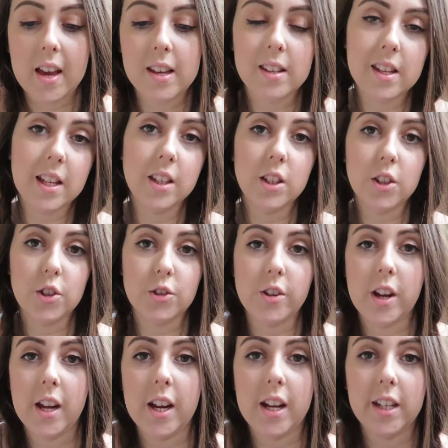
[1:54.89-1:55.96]

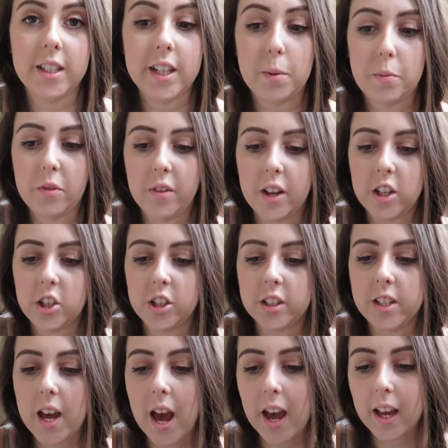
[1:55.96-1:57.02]
sensory
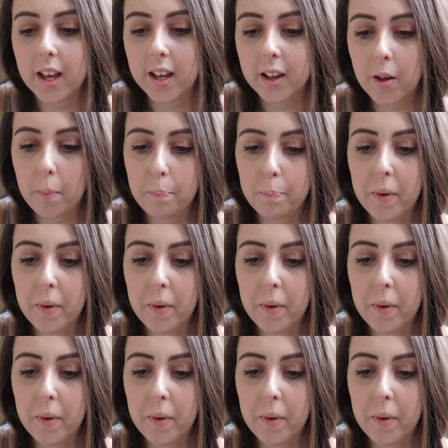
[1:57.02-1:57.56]
deprivation tank?